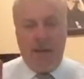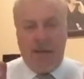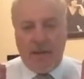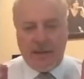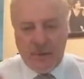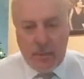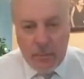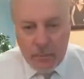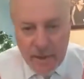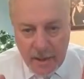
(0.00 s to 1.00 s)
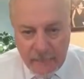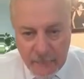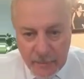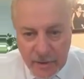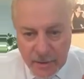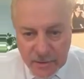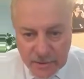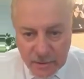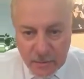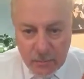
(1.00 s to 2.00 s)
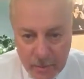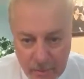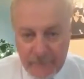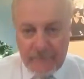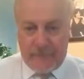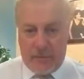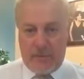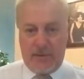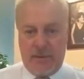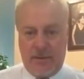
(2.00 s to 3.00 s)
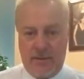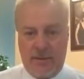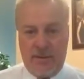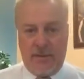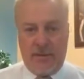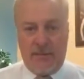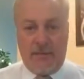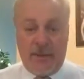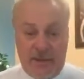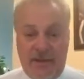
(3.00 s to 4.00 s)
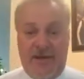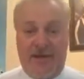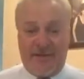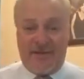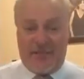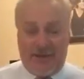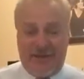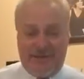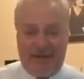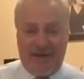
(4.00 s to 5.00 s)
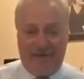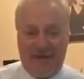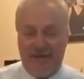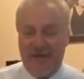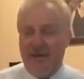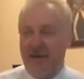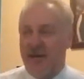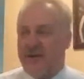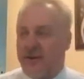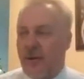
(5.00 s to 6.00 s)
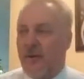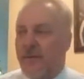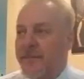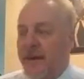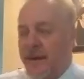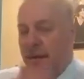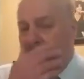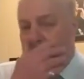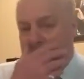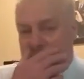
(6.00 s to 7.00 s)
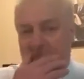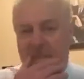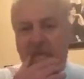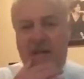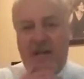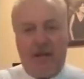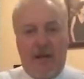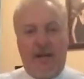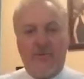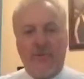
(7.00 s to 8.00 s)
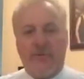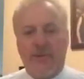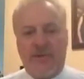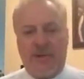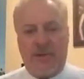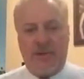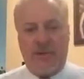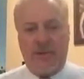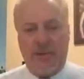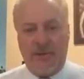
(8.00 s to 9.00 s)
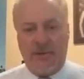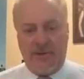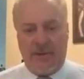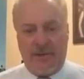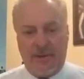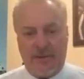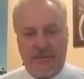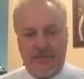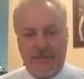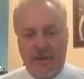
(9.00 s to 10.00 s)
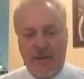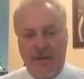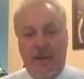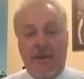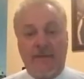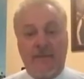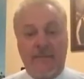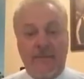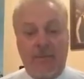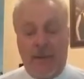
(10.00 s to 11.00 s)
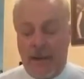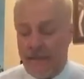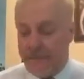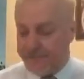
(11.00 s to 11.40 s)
I sold every single one of the 4. Pretty exciting, right? So I attribute that 100% to Annuities Genius. And here's the reason why.